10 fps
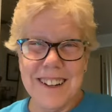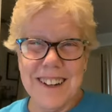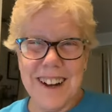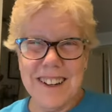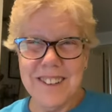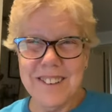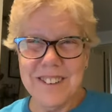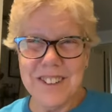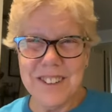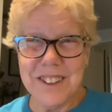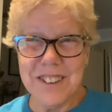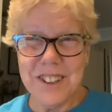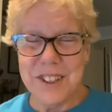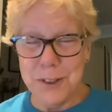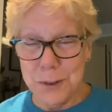I always thought they were
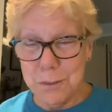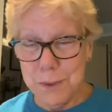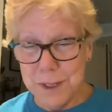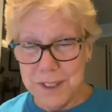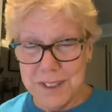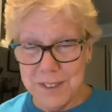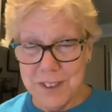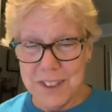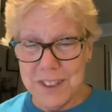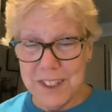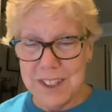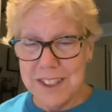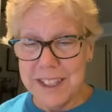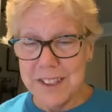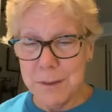cute, but I wasn't going to
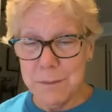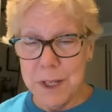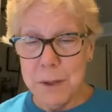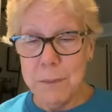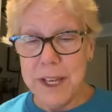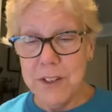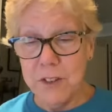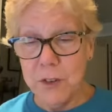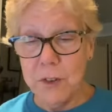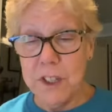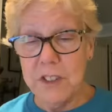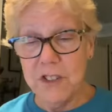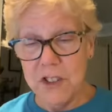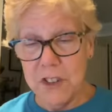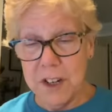collect them. Pandora
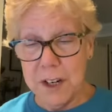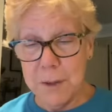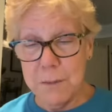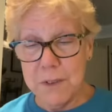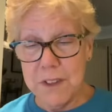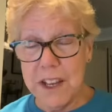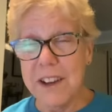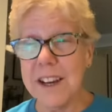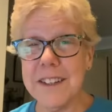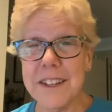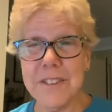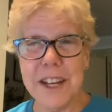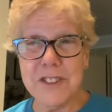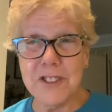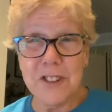charms. Now, I never
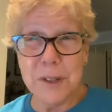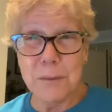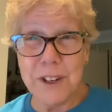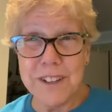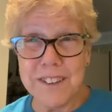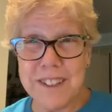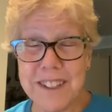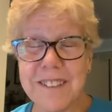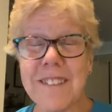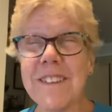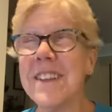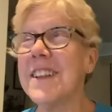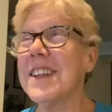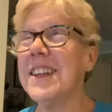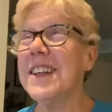had a charm bracelet.
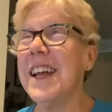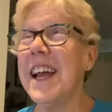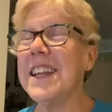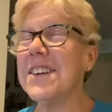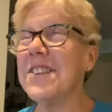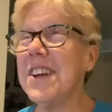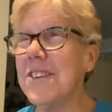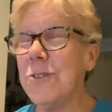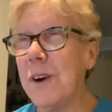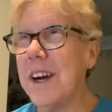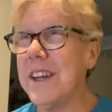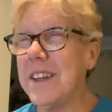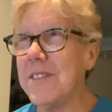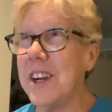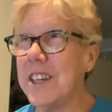And I'll tell you why I
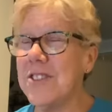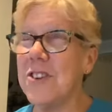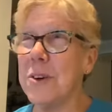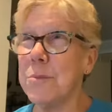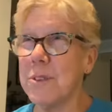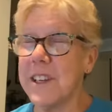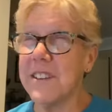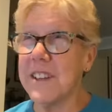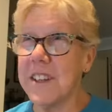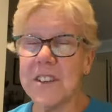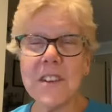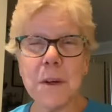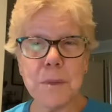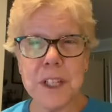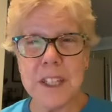never had a charm bracelet, because
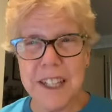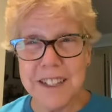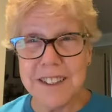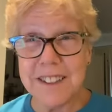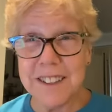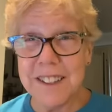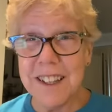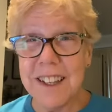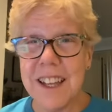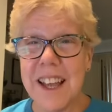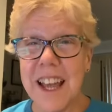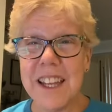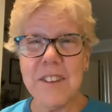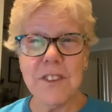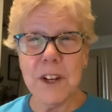I'm a klutz.
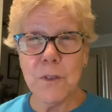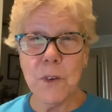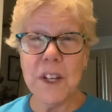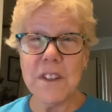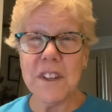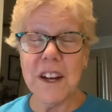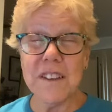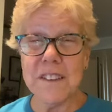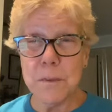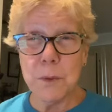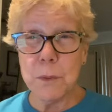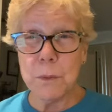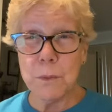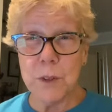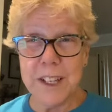And even if I wear a simple
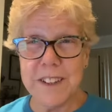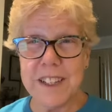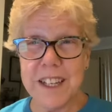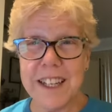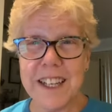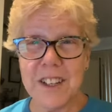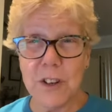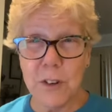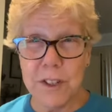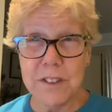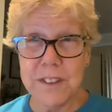bracelet, I get it caught on